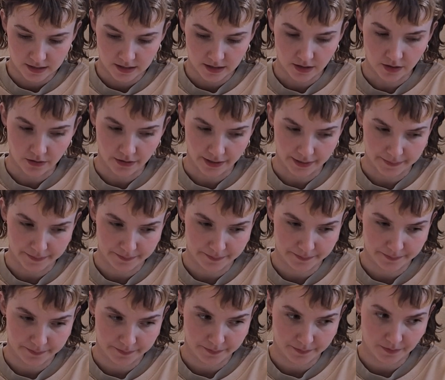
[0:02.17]
Okay.
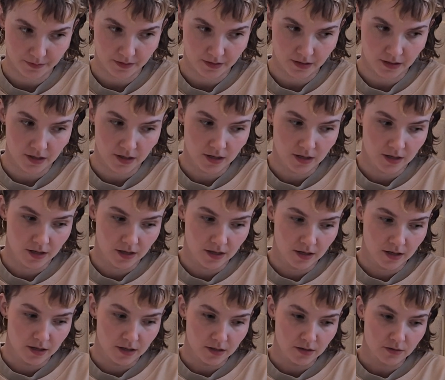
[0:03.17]

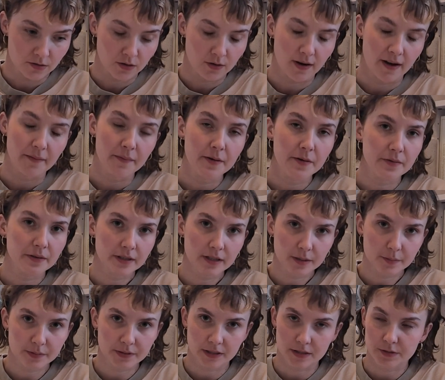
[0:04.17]
So I've been really
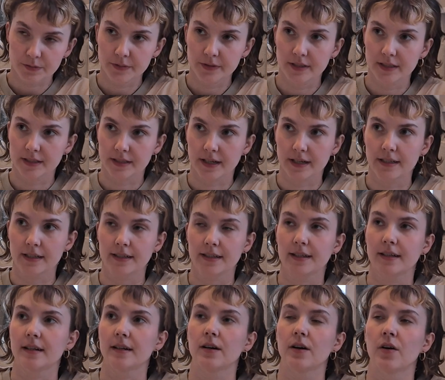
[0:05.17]
obsessed with this
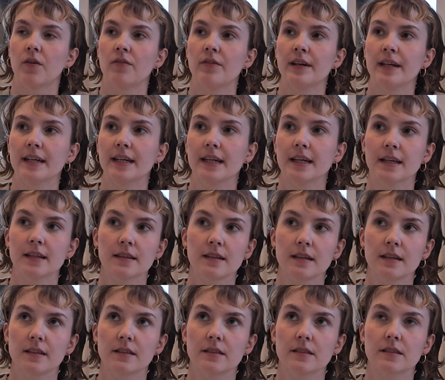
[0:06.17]
idea of knitting
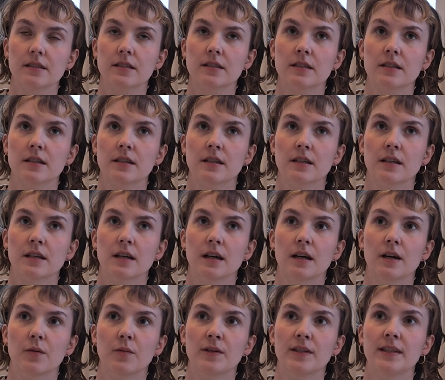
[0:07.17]
things
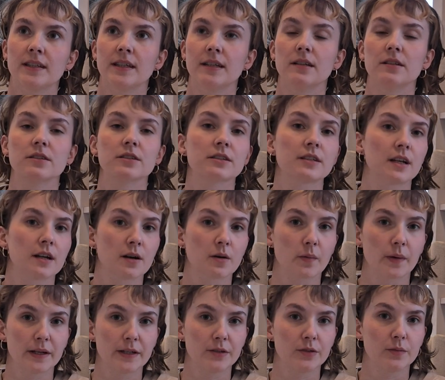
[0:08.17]
with needles that are
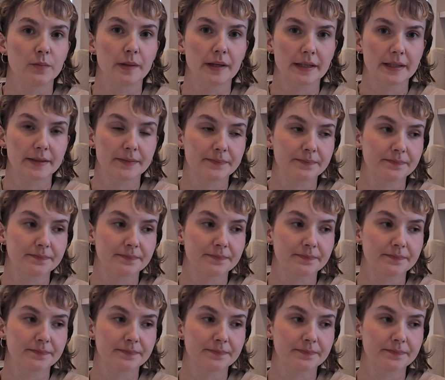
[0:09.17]
way too big.